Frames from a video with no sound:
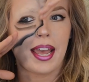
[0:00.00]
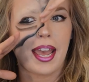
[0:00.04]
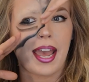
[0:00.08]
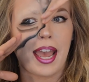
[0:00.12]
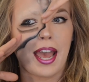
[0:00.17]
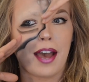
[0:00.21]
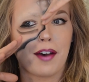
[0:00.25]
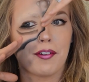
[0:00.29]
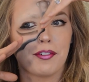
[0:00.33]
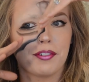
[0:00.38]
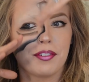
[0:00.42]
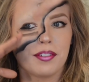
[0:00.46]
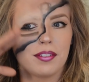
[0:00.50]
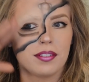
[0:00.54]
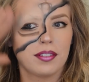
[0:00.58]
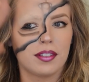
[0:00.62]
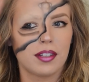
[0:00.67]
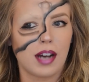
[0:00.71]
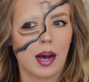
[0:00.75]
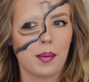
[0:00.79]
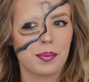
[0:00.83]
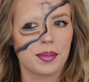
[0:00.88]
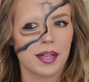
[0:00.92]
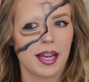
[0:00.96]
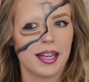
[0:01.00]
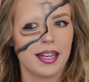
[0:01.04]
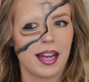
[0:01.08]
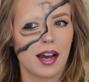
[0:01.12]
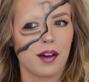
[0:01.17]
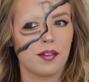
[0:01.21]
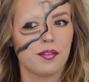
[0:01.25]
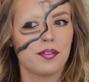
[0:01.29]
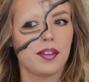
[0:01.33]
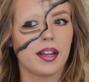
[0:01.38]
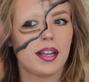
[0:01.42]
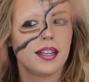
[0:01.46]
half upside
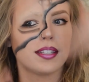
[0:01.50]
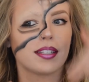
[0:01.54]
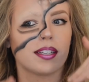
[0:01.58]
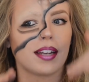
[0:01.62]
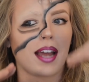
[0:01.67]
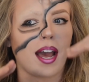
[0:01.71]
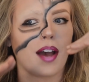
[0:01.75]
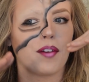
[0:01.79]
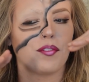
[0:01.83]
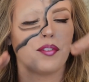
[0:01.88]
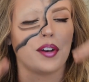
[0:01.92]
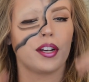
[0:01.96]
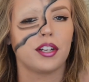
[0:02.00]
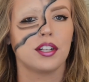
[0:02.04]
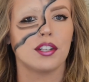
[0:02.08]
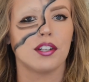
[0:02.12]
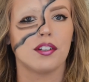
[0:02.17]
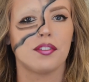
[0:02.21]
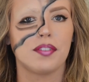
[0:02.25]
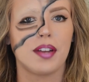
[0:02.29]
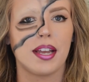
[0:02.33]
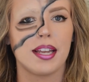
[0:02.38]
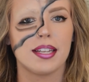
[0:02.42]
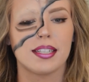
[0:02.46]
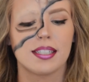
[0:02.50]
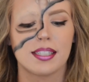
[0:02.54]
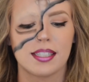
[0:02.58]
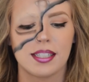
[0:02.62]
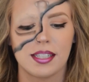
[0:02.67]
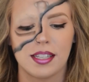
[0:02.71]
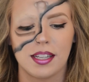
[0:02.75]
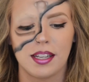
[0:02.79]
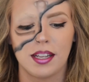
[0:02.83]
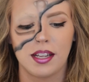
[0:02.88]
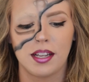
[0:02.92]
down face and half regular face.